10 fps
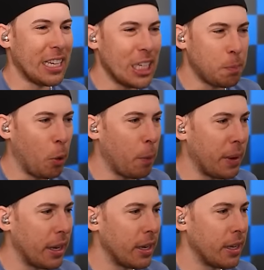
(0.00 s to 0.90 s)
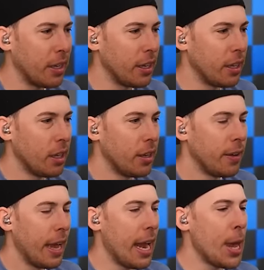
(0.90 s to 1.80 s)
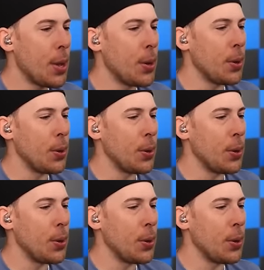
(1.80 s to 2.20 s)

Is this perfect? Hello.